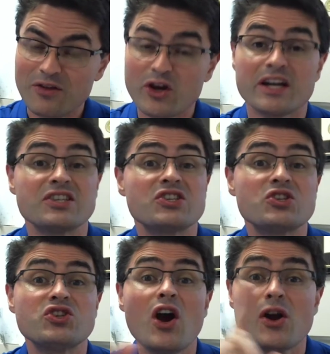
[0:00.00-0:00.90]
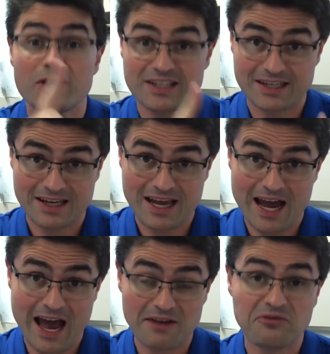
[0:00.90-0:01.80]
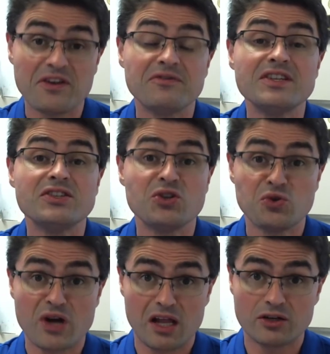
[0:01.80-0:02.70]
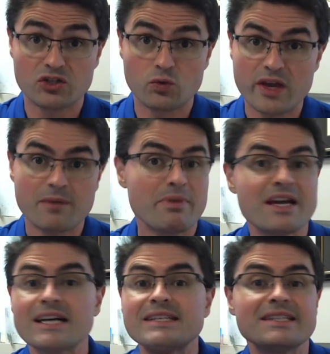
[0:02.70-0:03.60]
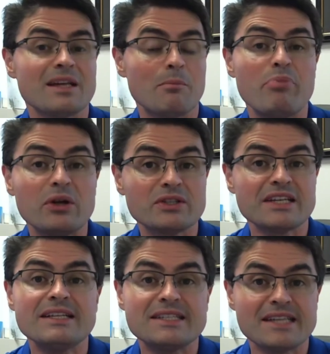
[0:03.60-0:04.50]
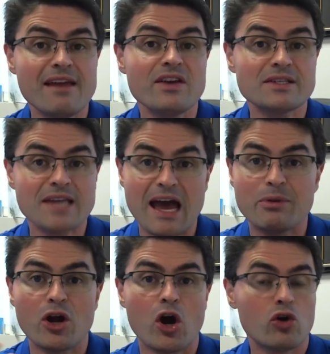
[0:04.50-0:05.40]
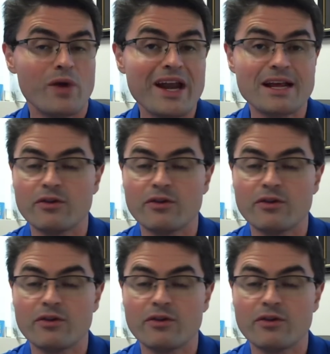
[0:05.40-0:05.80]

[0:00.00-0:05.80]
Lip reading: they're going to start at $52 a week because it's a built-in savings habit already.